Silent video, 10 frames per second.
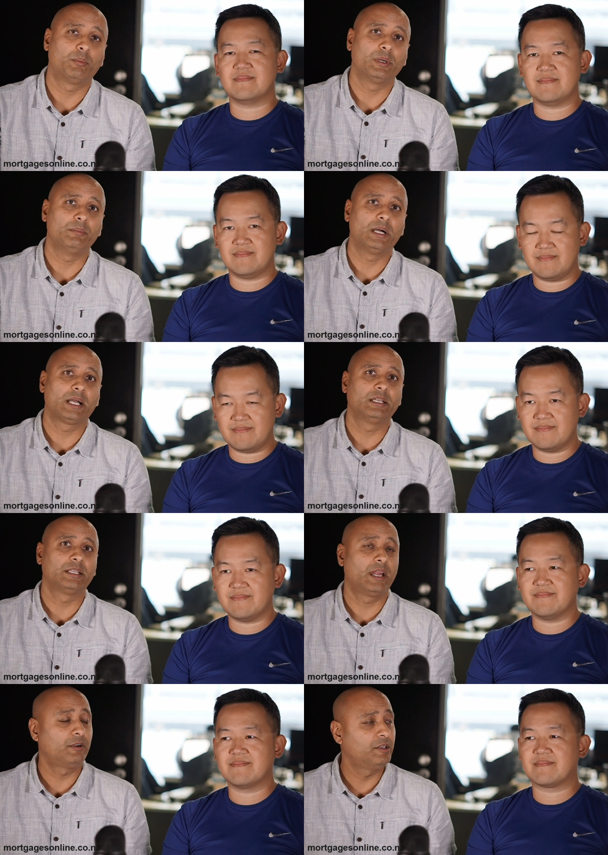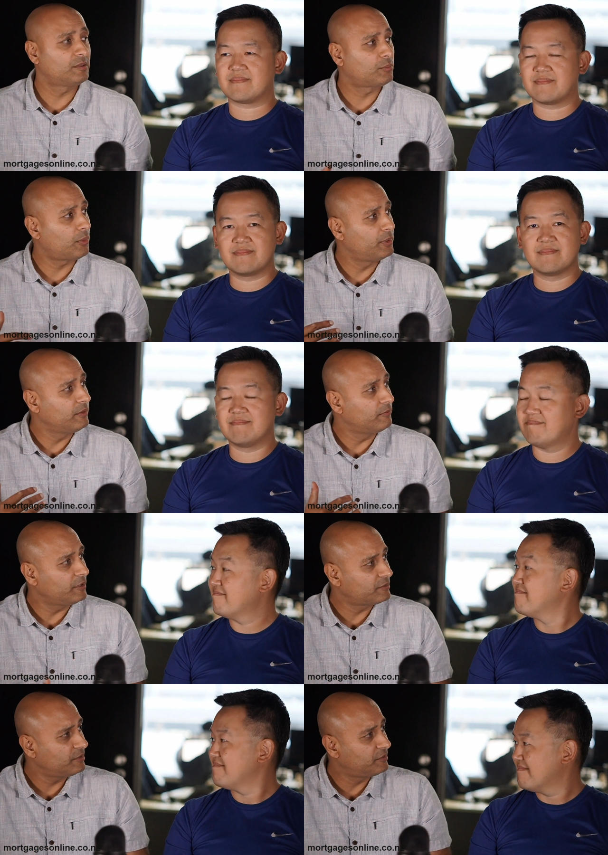Speaker 1: market. Gary is a property investor,
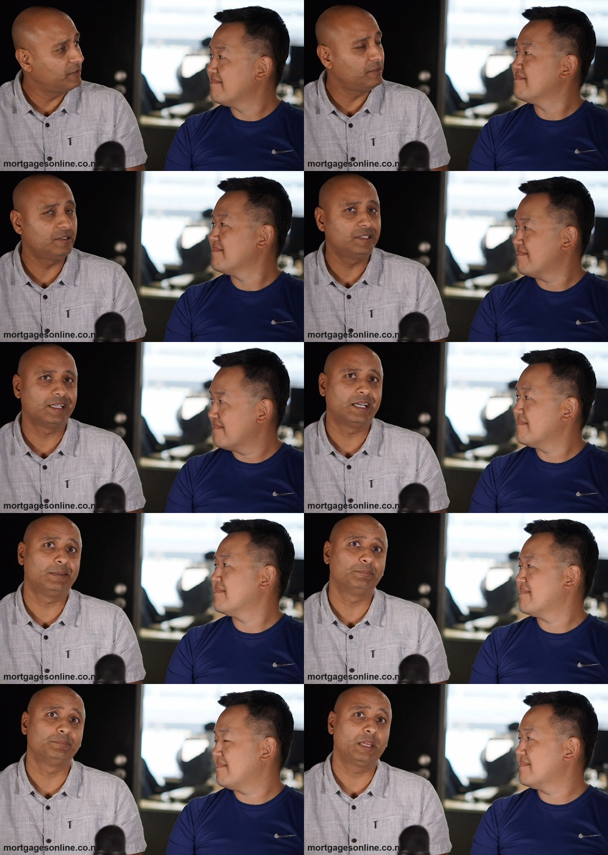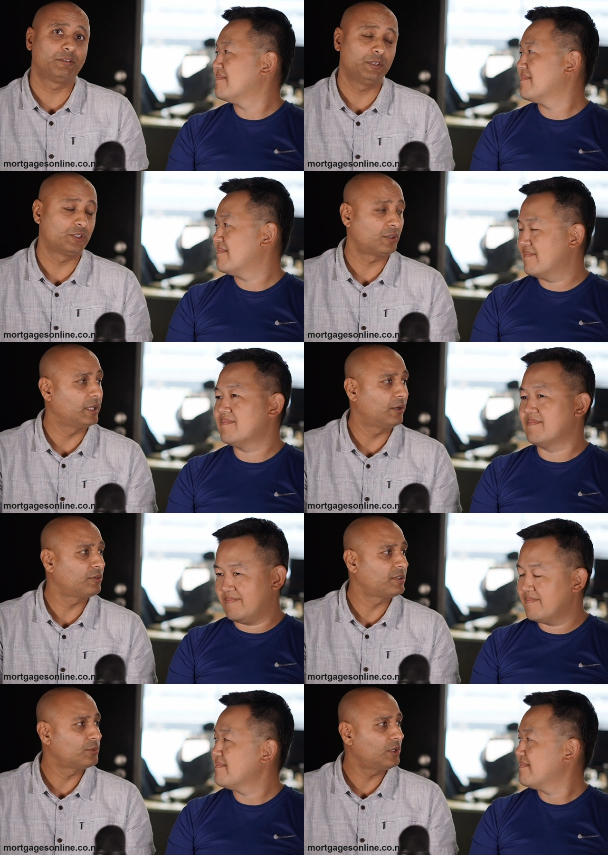seasoned, um, has featured on the Herald
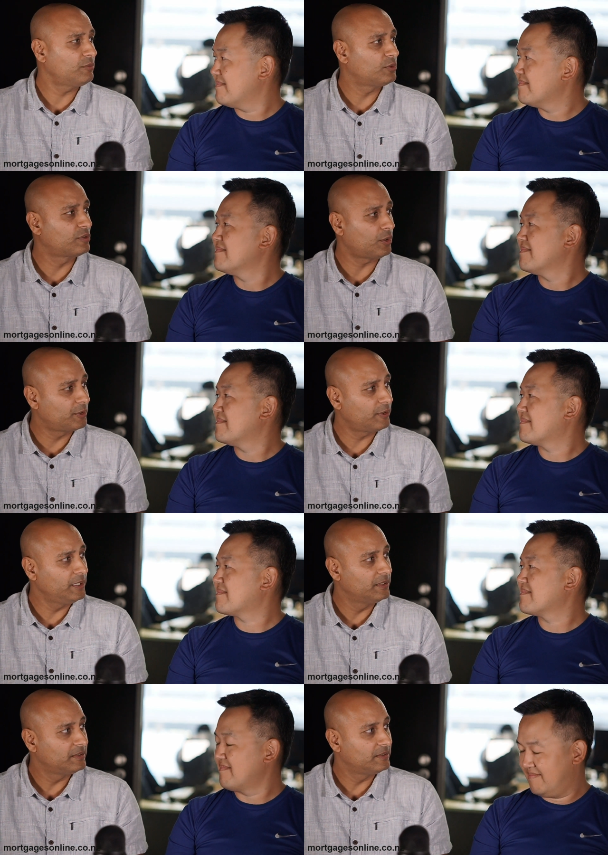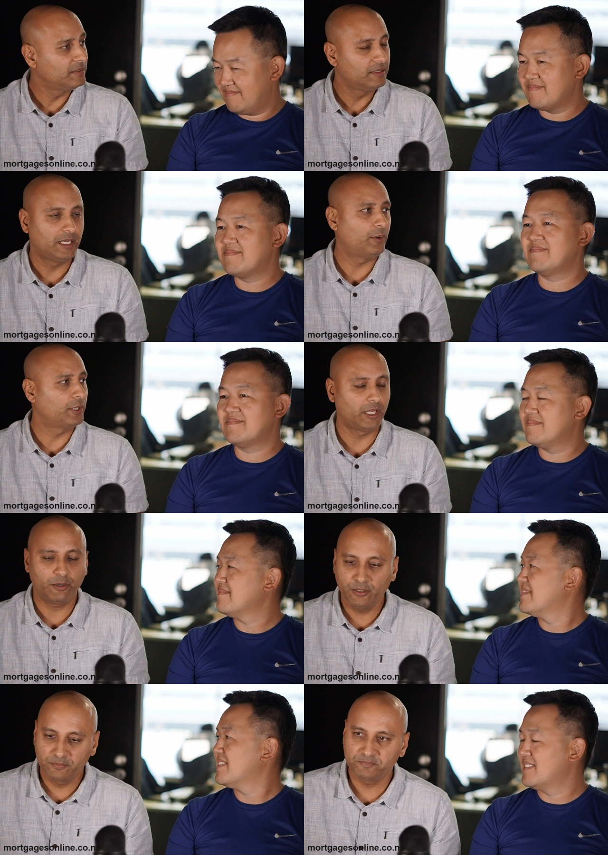sometimes with his commentary. How are you, Gary?
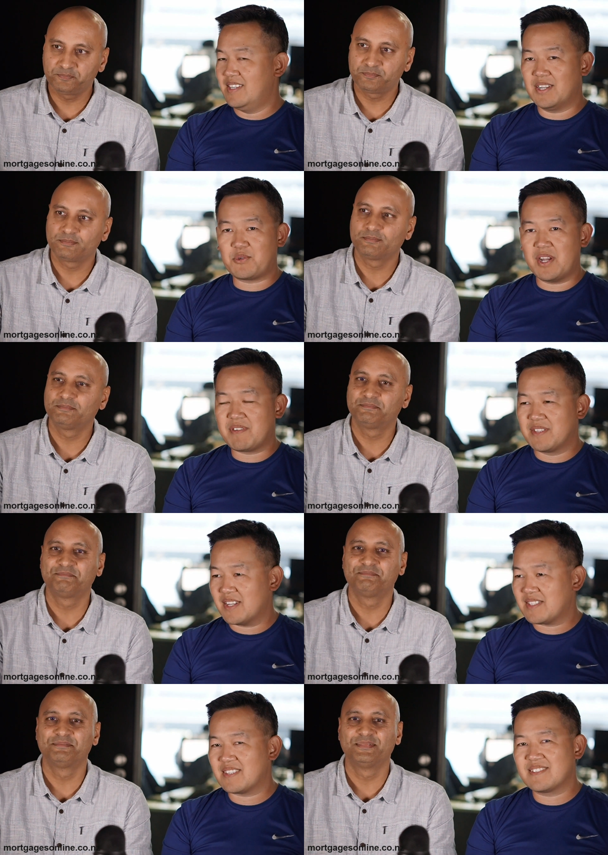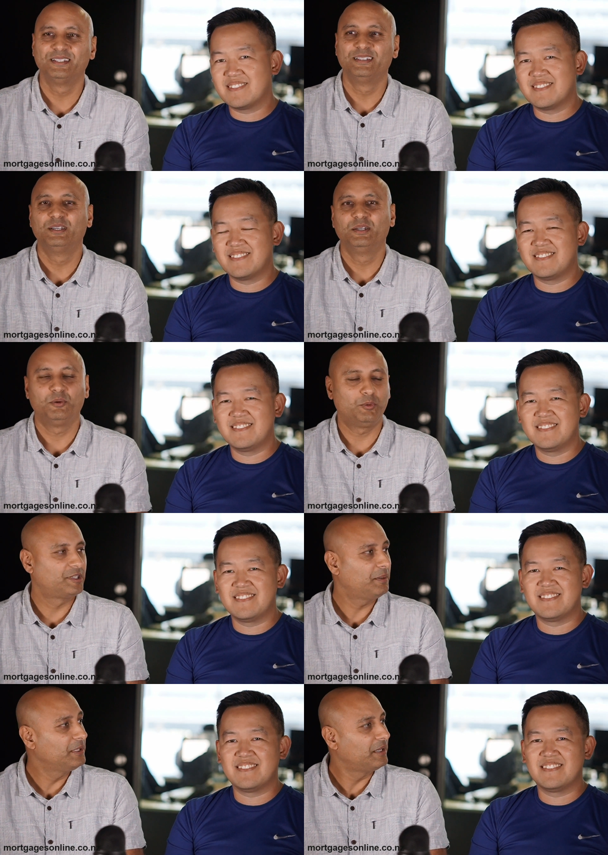
Speaker 2: Yeah, great, fantastic. What's happening
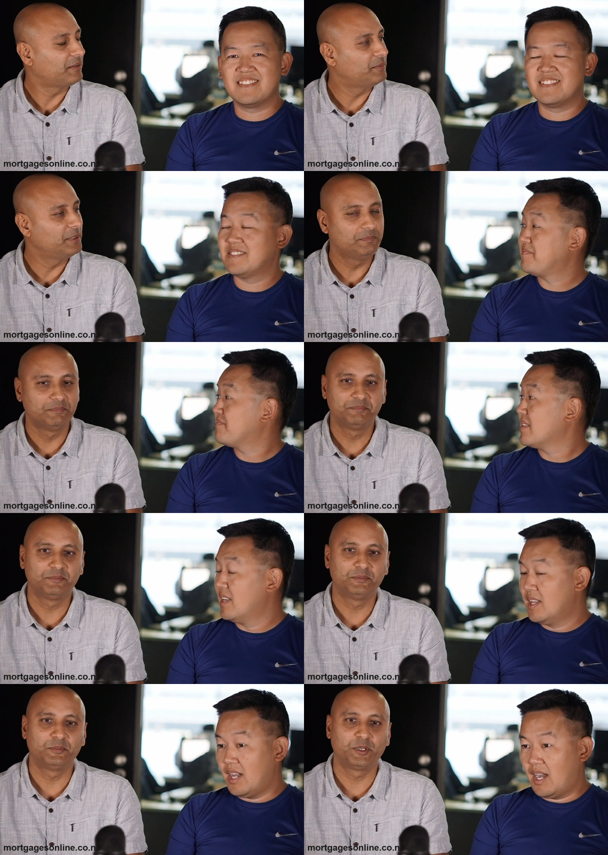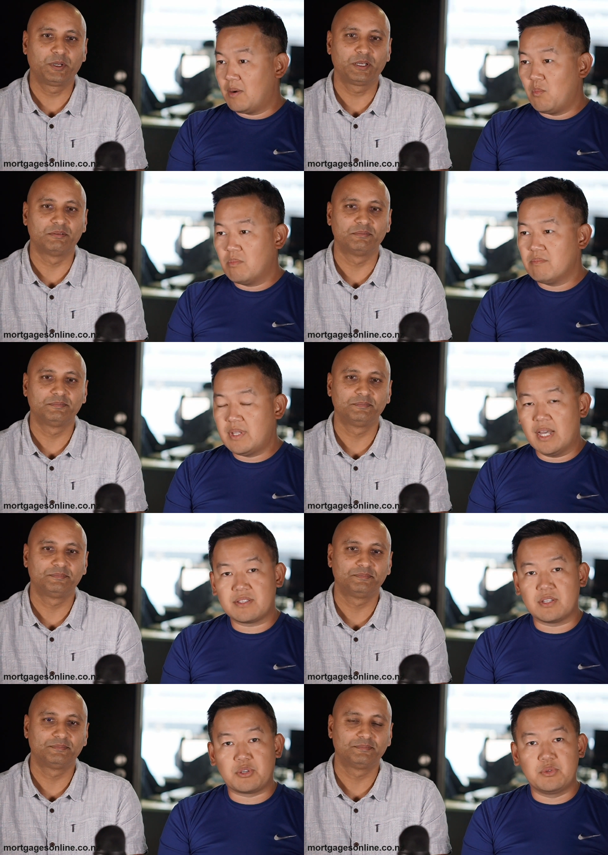out there, man? Um, yeah, the, so
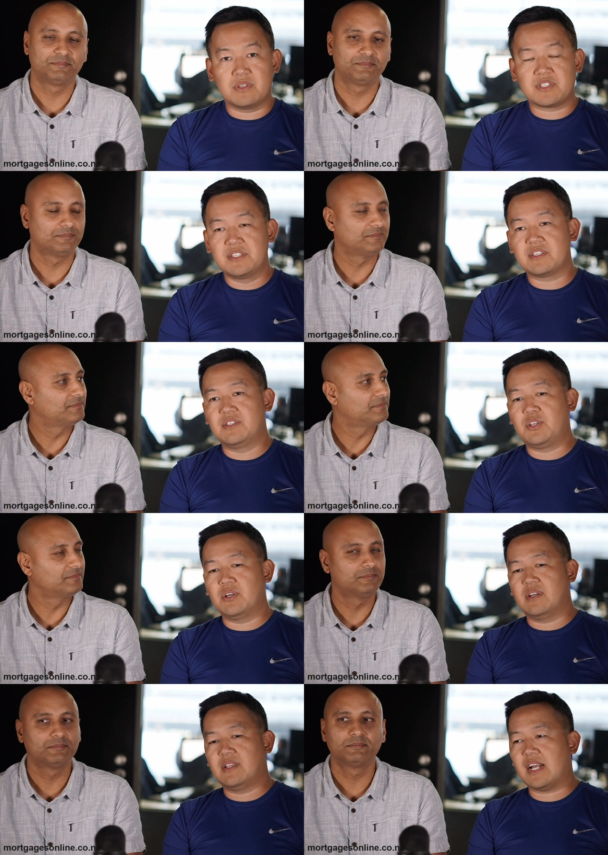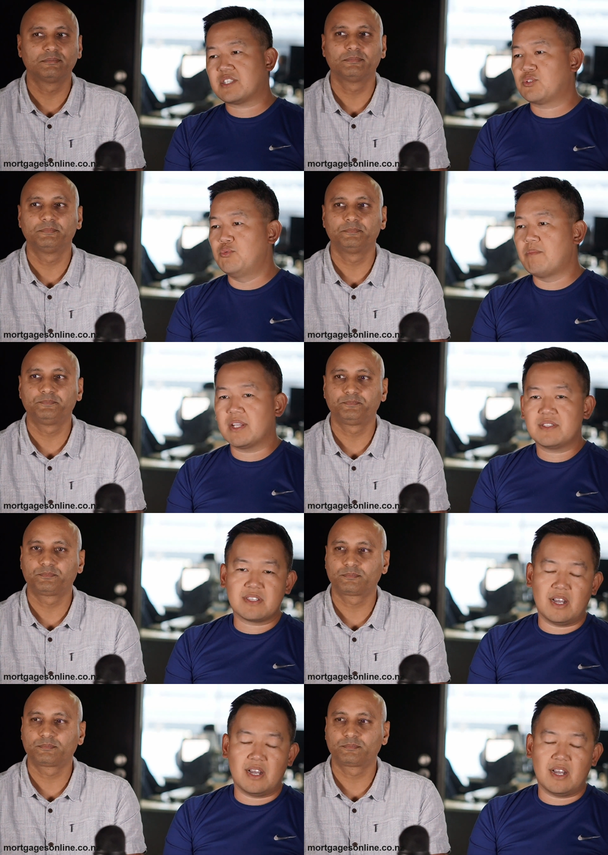the, since the uh, last two months, uh,